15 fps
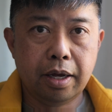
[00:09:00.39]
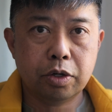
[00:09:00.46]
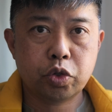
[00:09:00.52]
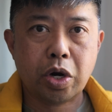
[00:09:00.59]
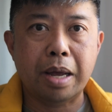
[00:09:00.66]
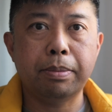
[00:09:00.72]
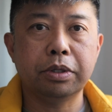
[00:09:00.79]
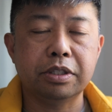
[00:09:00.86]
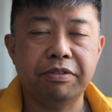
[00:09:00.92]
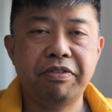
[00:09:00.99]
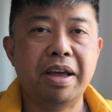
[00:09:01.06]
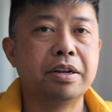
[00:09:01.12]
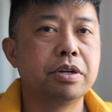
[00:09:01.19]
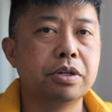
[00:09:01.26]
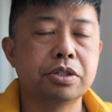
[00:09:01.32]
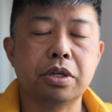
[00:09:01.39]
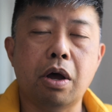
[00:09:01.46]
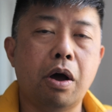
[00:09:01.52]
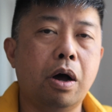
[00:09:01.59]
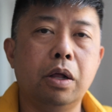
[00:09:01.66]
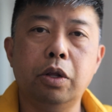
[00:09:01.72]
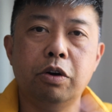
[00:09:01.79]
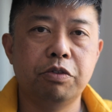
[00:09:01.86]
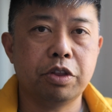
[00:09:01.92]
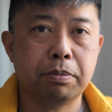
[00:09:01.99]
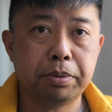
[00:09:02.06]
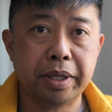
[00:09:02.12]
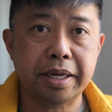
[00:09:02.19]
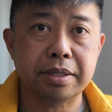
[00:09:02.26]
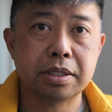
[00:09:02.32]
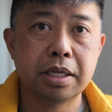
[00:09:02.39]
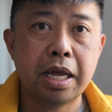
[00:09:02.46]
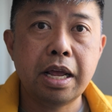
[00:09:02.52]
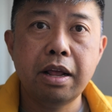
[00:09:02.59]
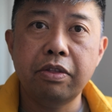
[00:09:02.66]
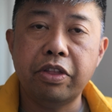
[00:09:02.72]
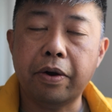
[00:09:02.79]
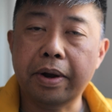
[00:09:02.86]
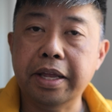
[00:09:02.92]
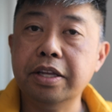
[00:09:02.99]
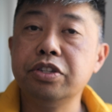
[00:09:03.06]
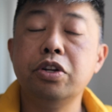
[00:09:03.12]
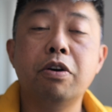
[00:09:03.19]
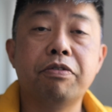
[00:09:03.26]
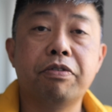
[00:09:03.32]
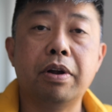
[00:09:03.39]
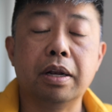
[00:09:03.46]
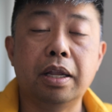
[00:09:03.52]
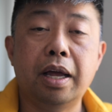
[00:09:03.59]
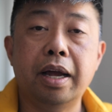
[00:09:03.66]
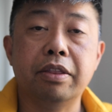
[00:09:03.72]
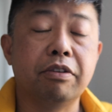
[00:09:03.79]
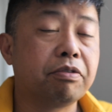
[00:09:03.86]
tribal defenders all over the place. There is no front line.